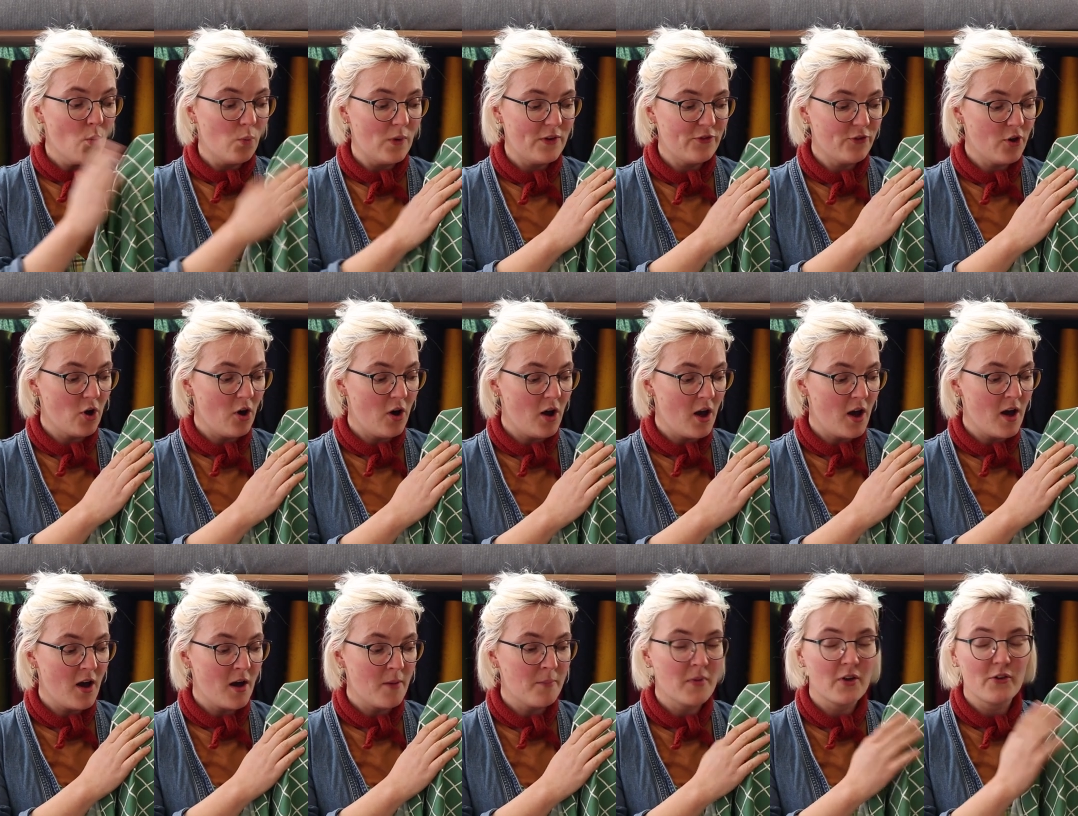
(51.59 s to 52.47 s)
We've
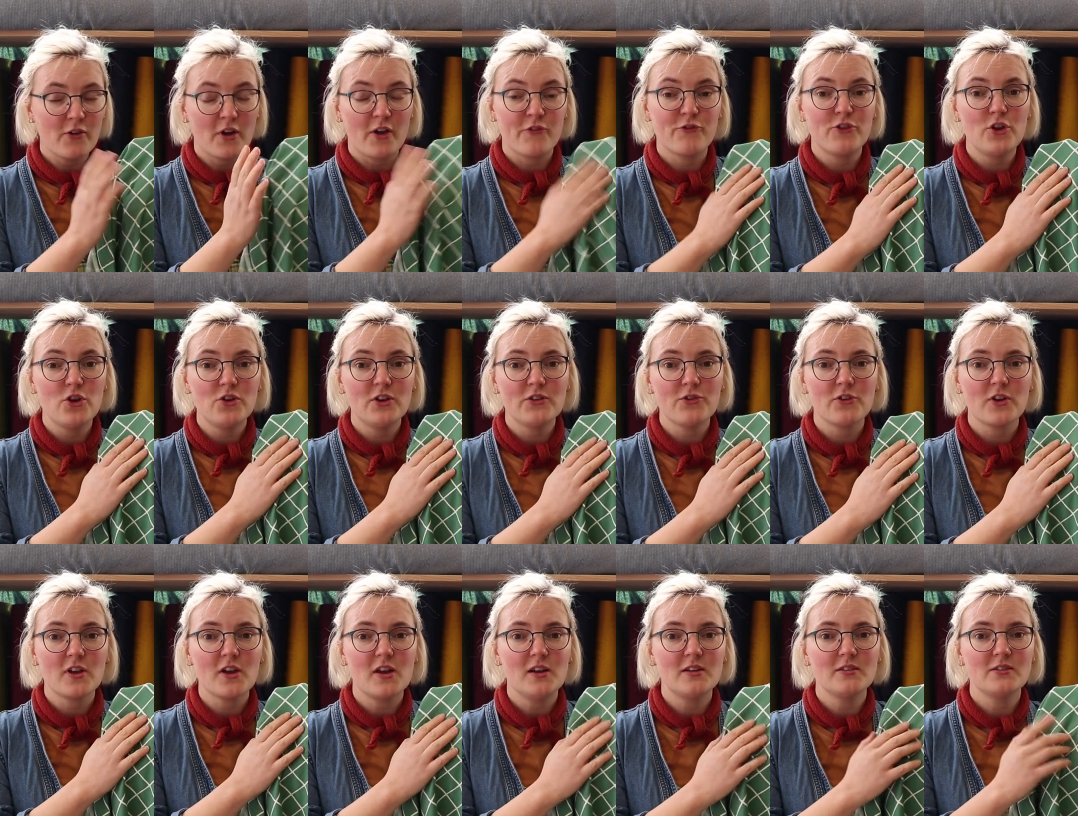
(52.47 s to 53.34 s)
got a few
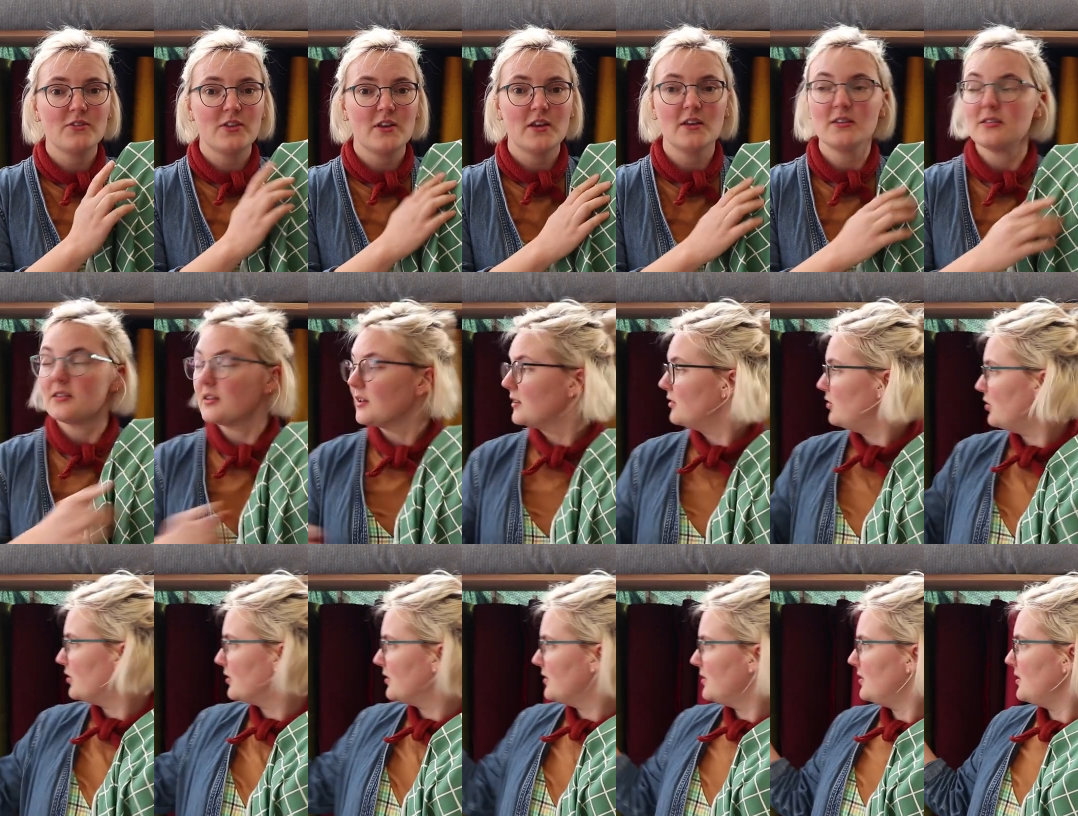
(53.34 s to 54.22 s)
different colours of this, as
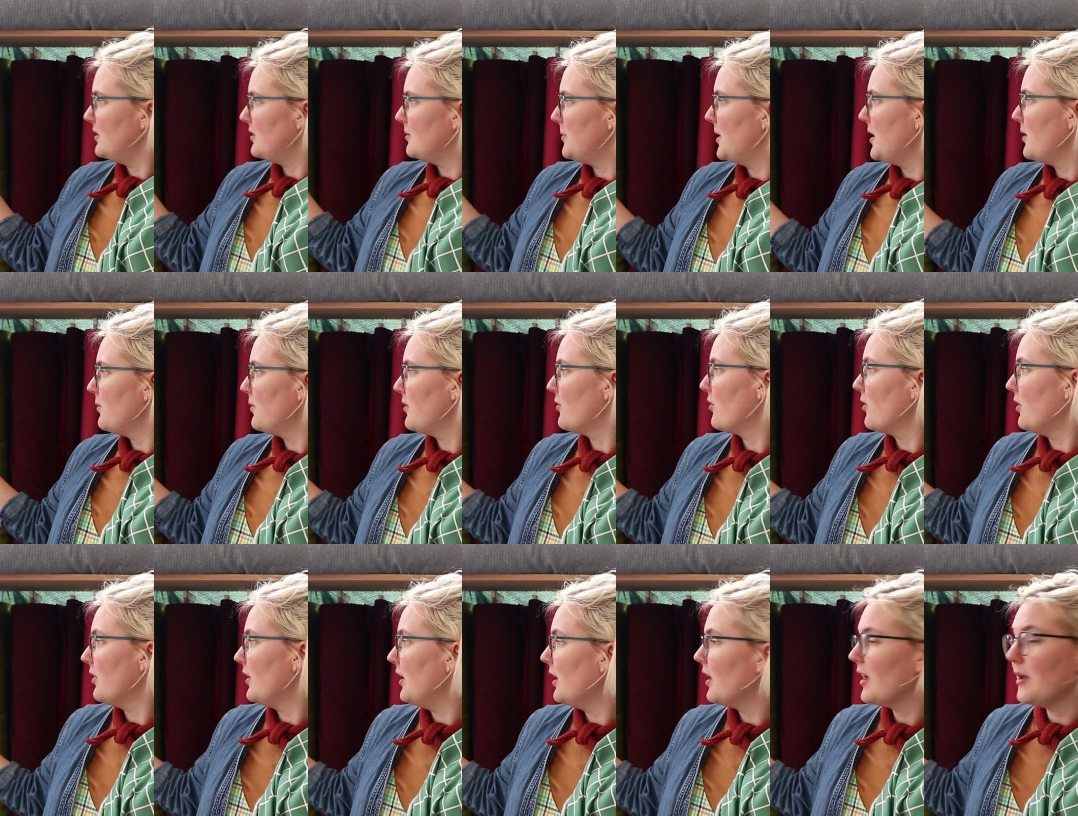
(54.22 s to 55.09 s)
you can see them here. We've
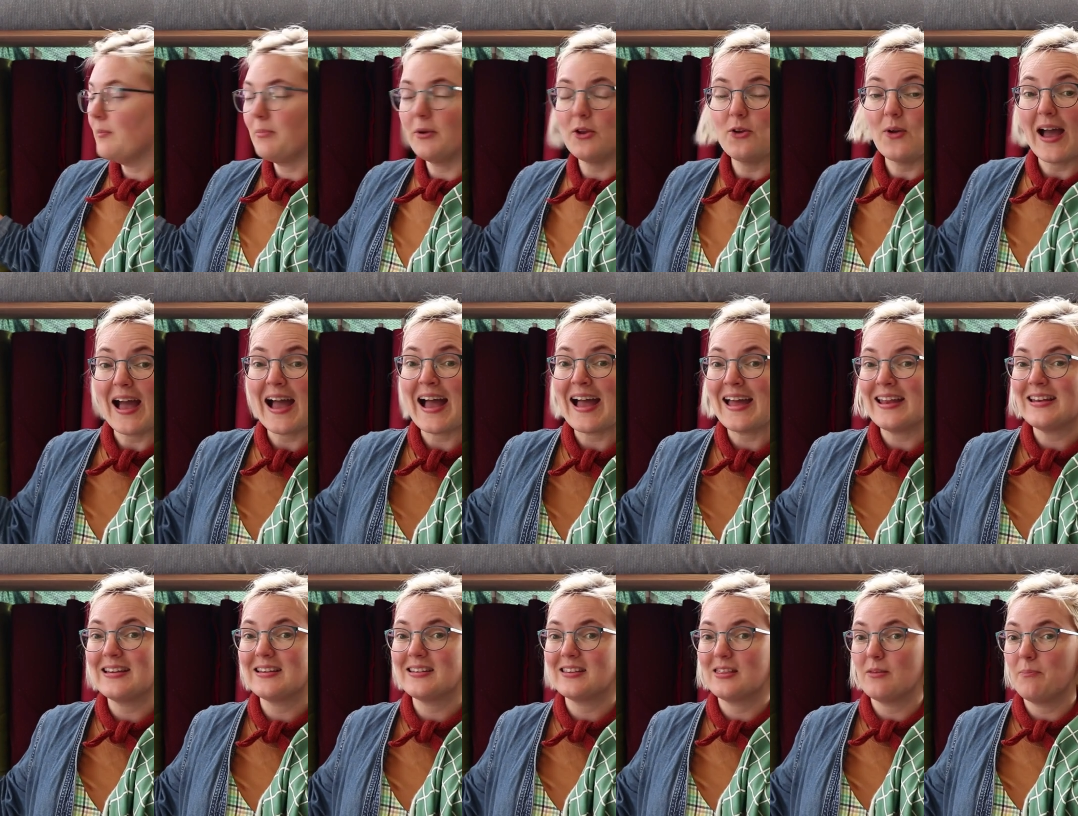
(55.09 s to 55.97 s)
got the light blue
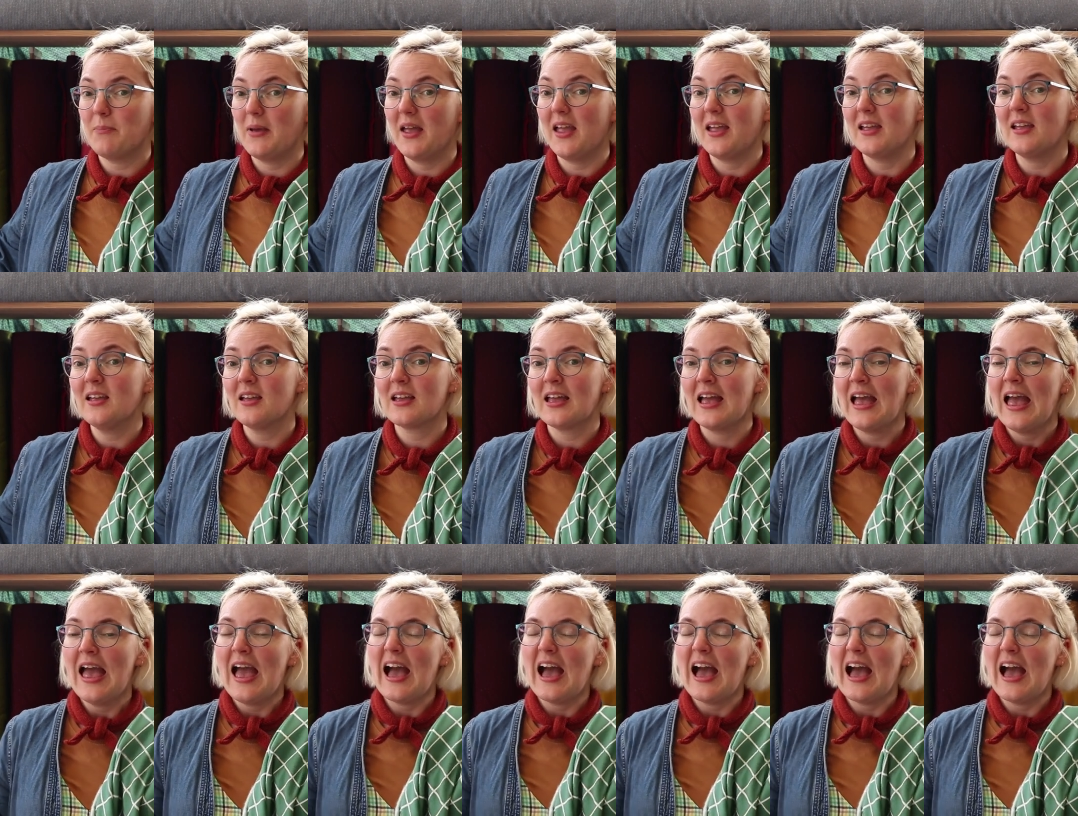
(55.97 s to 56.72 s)
and the pink,